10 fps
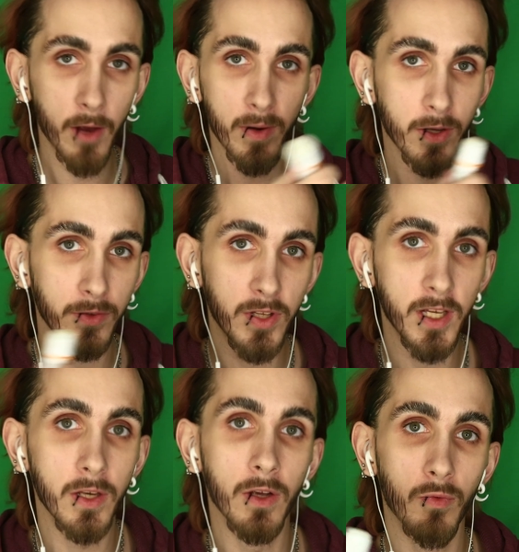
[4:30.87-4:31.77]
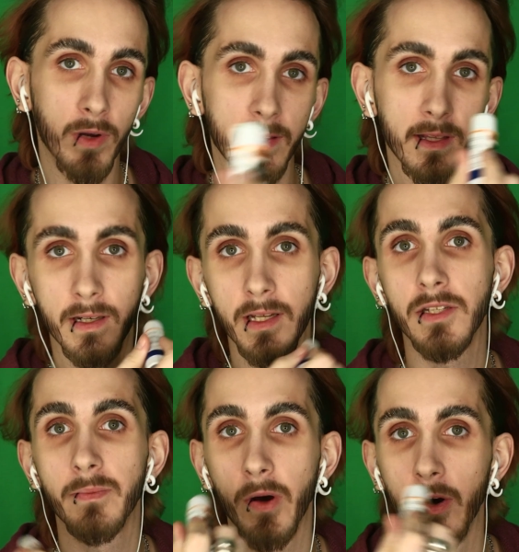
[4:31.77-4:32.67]
I will continue with
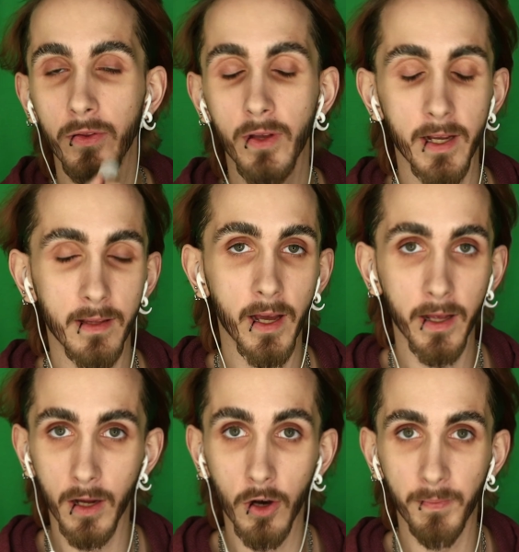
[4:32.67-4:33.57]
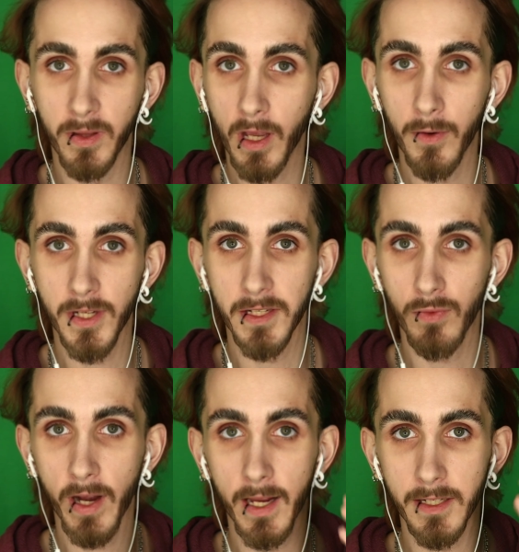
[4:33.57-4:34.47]
this part right here and hope it goes as
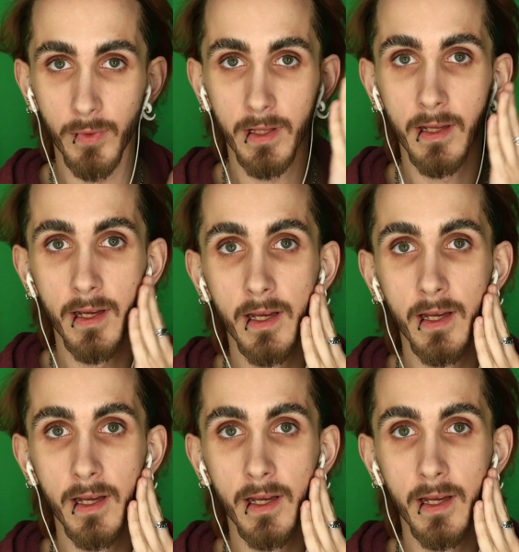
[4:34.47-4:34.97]
well as with